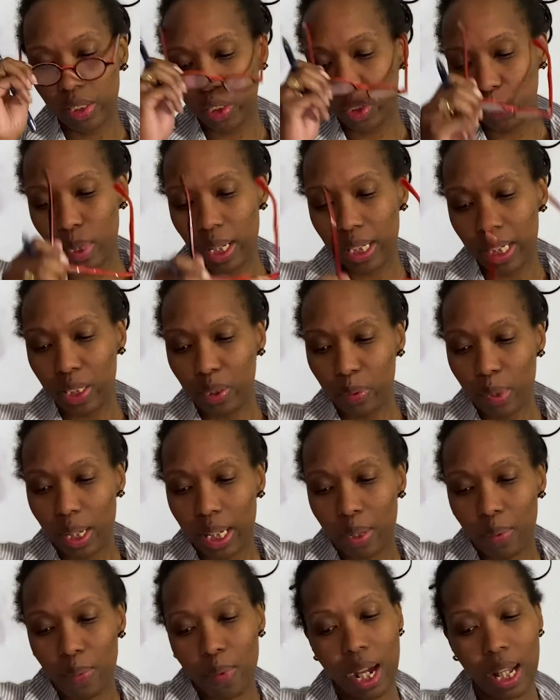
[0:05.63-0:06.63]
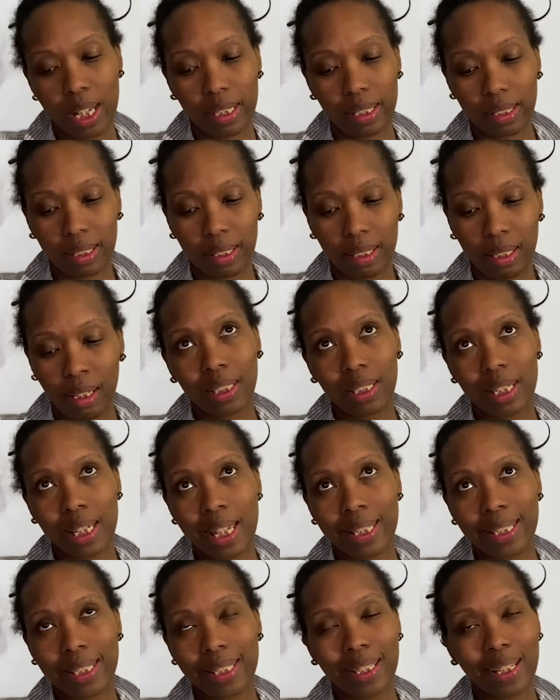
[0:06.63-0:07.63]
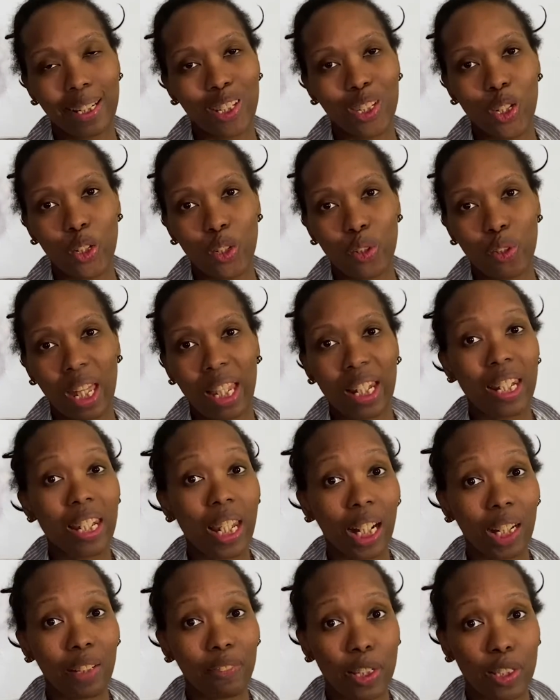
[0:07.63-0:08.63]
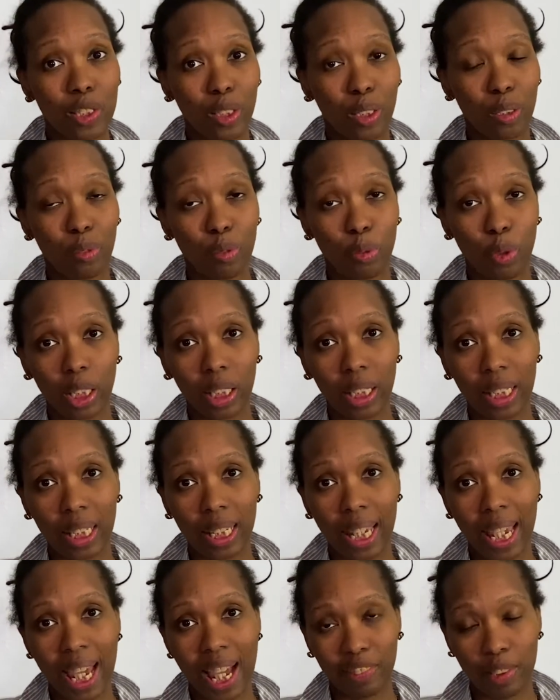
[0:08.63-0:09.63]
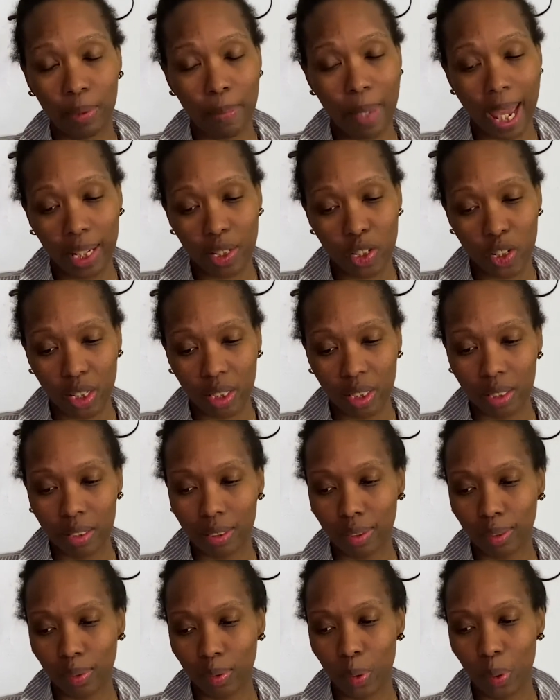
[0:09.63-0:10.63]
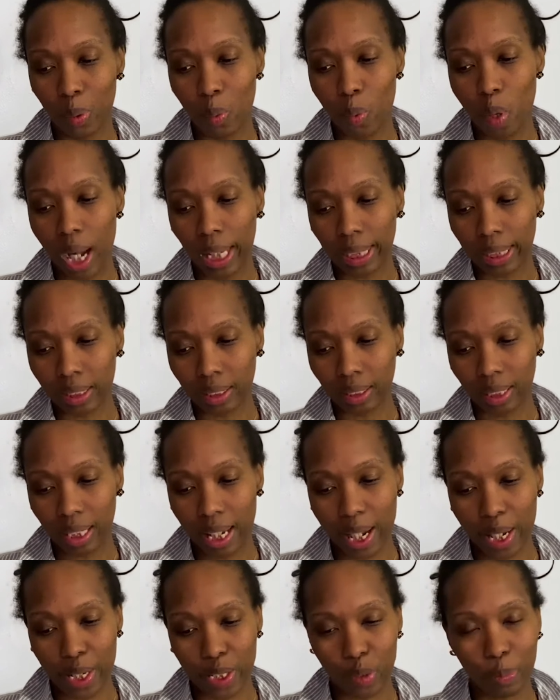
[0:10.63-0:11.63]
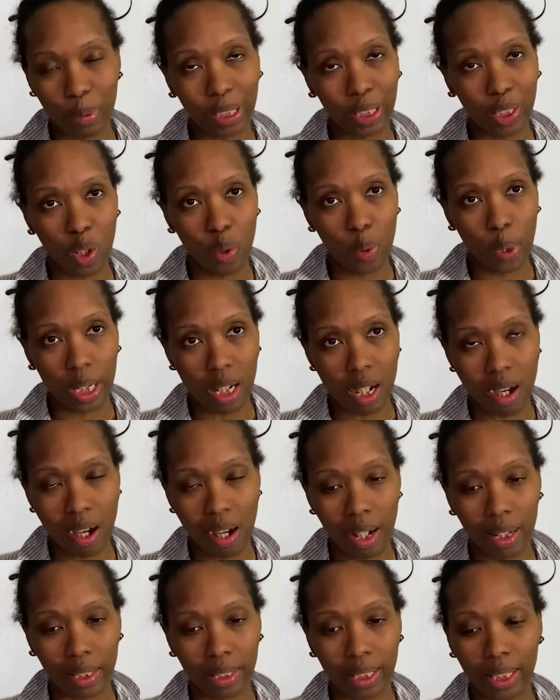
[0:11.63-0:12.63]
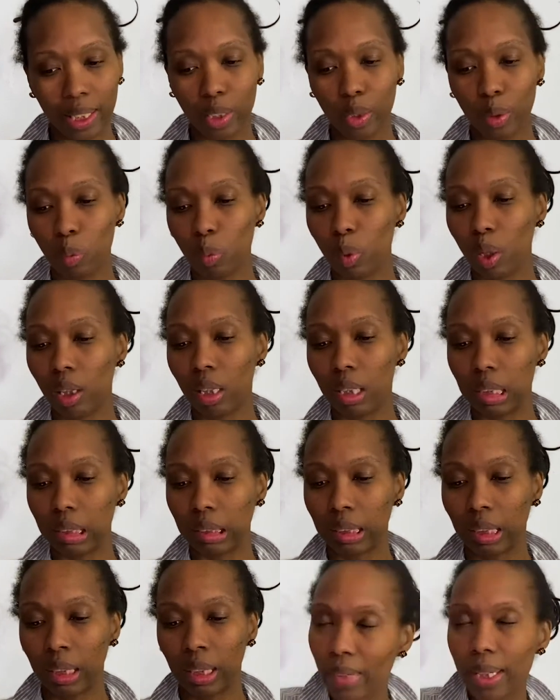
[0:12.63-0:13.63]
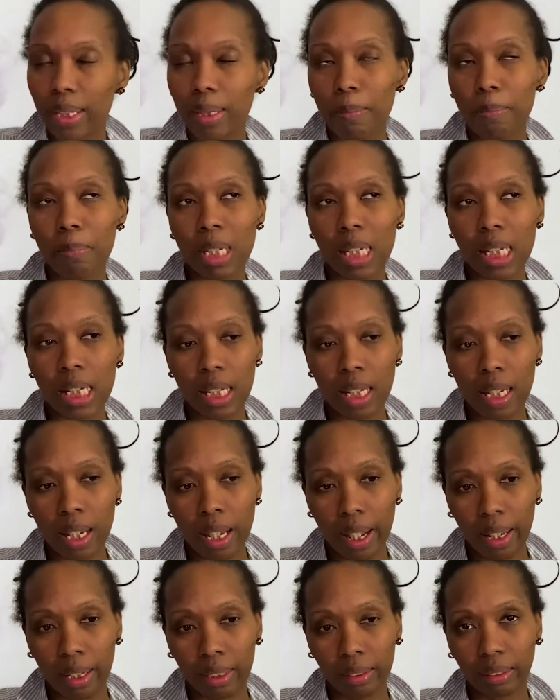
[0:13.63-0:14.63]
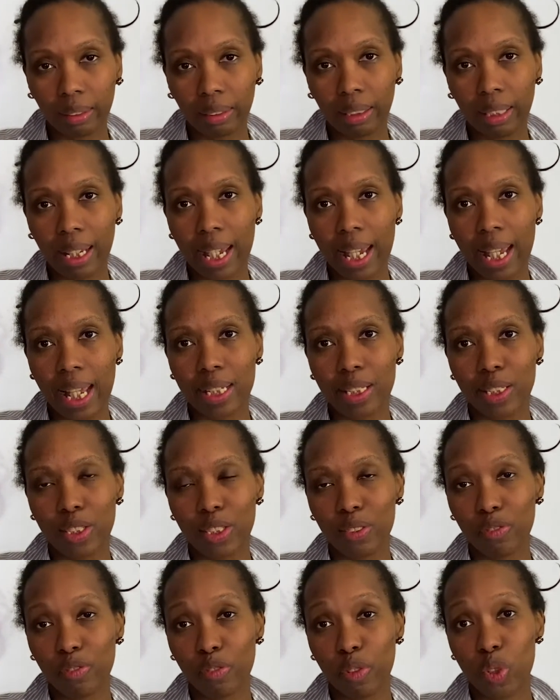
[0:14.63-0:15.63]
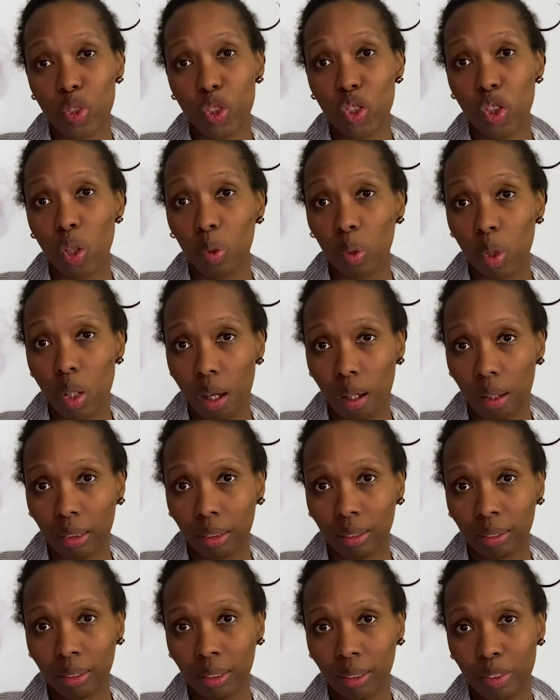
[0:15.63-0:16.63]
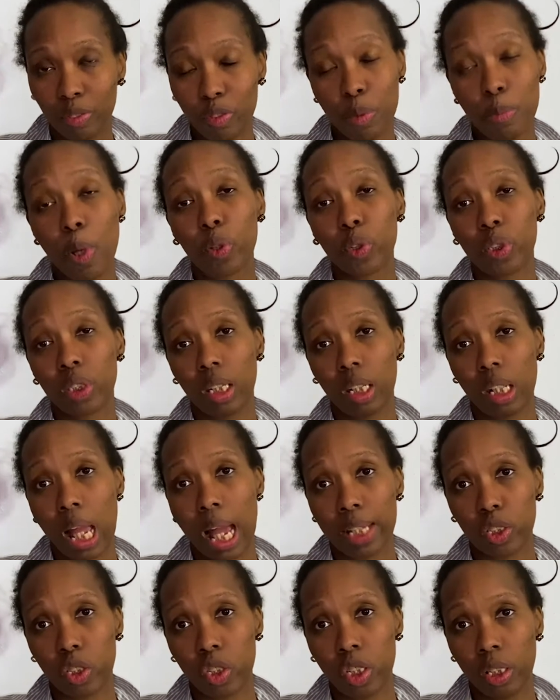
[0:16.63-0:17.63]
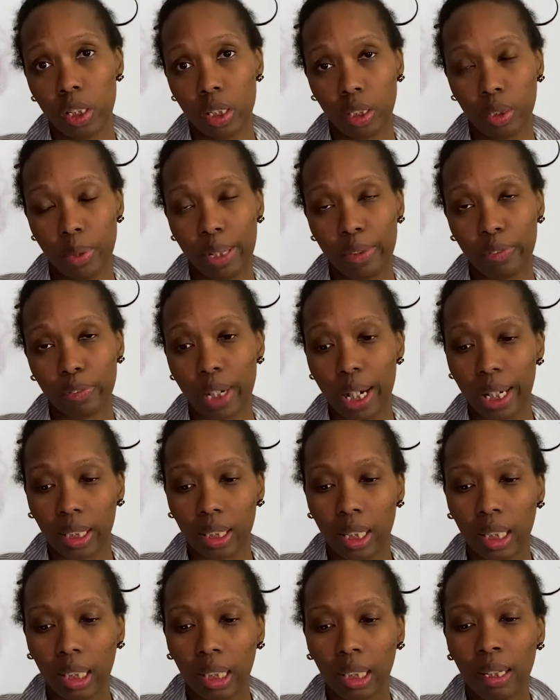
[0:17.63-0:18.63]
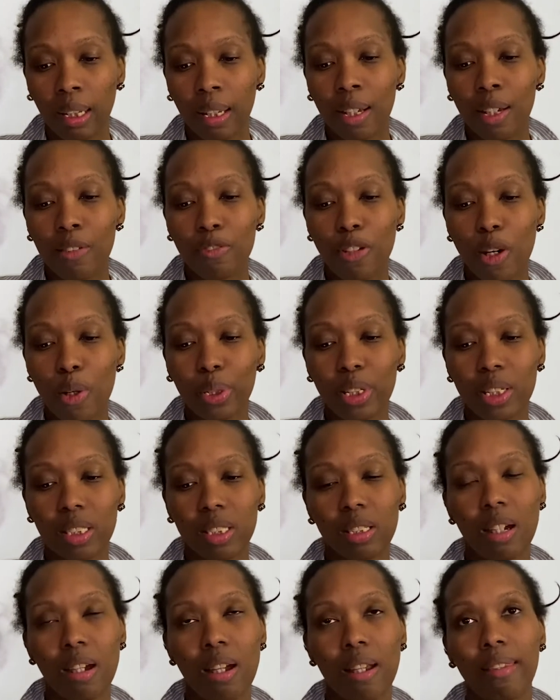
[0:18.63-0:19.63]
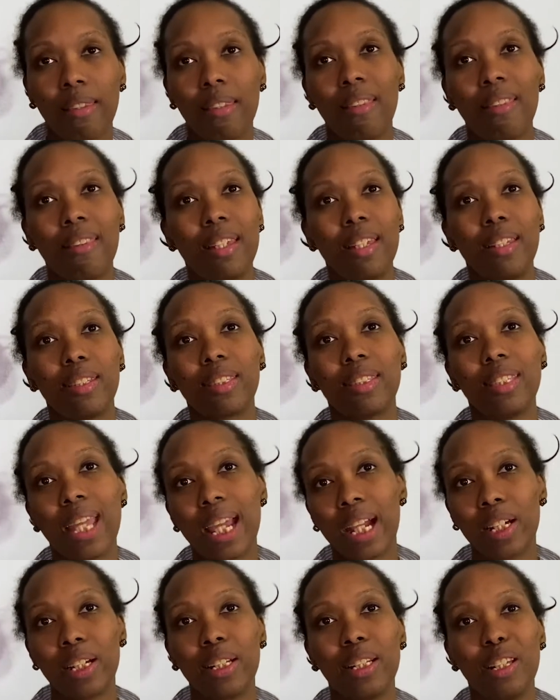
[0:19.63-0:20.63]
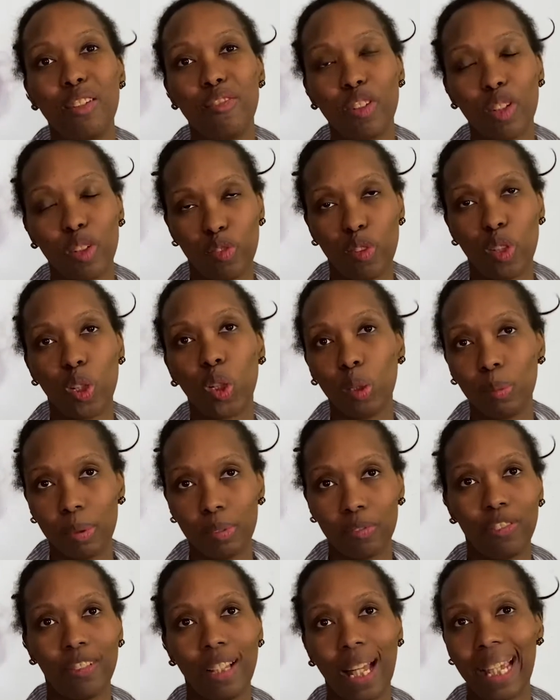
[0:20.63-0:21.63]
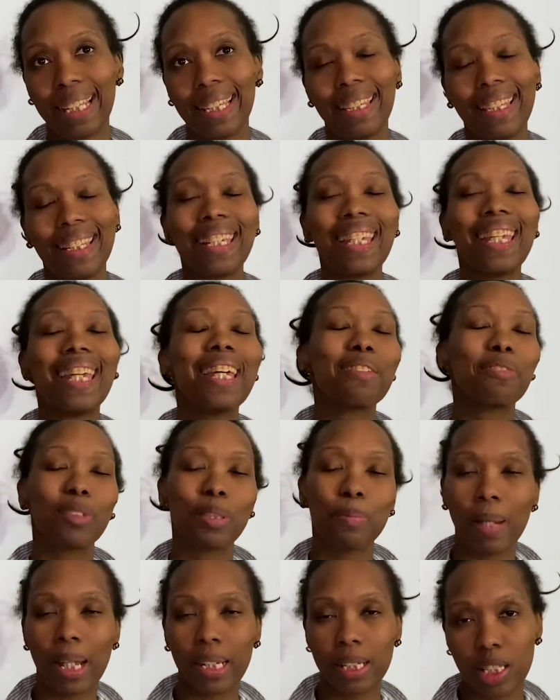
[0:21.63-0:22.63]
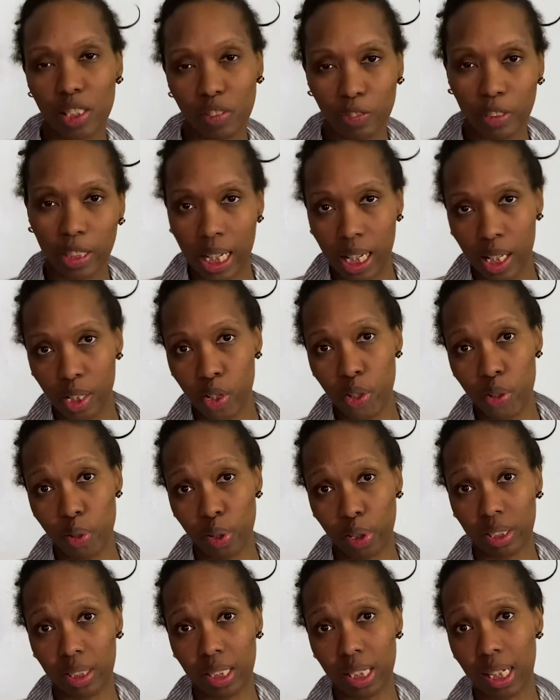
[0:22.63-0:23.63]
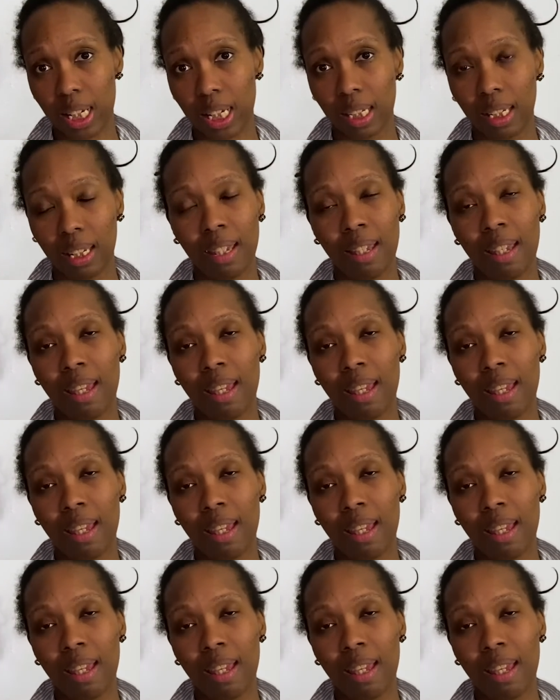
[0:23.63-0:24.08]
2020 was. It's a year that none of us could really have imagined what has been going on in the world. The media has for so long, for most of the last year, quite frankly, focused on this narrative of urban flight, that everybody's fleeing New York City.